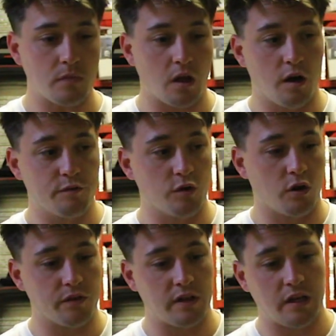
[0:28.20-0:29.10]
I've
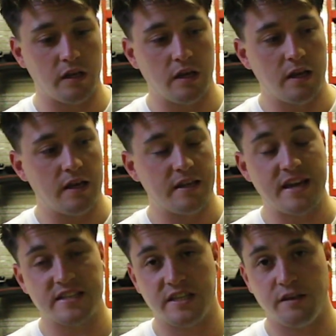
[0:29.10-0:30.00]
got the
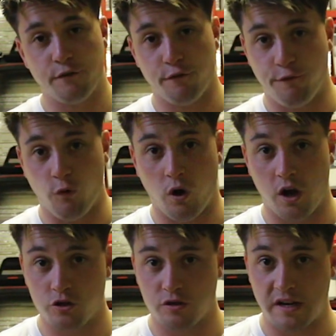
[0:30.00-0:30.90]
Yeti
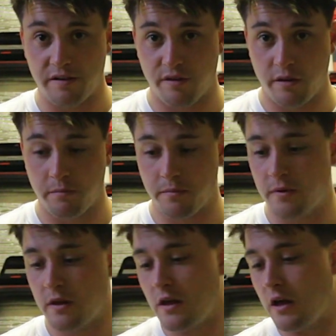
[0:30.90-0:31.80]
400 lithium,
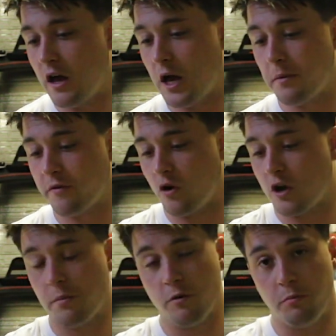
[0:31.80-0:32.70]
I've got a
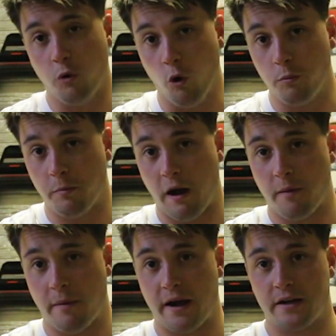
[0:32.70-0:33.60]
couple of portable power
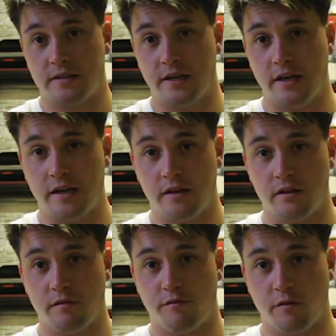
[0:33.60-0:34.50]
packs here
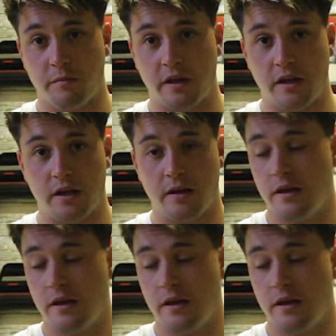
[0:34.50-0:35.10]
in front of me here.